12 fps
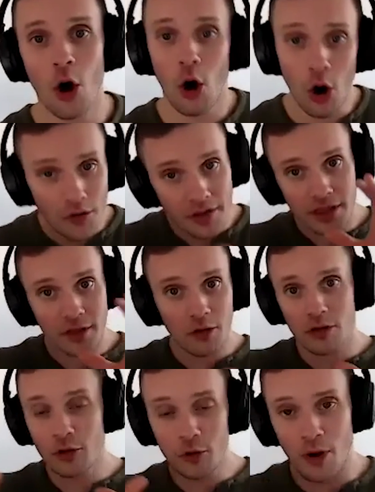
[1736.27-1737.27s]
all the
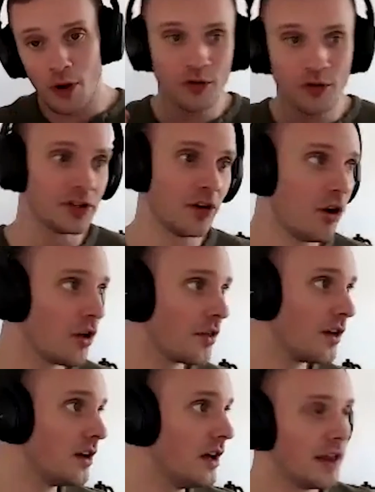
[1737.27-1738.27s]
little loopholes and all
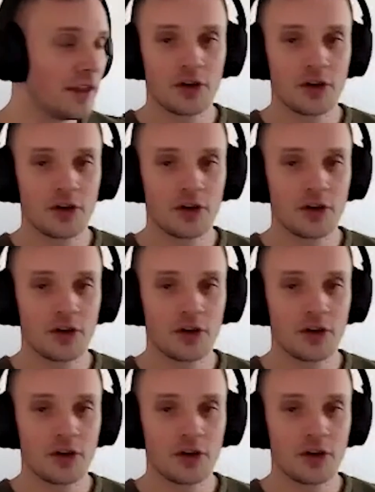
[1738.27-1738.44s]
the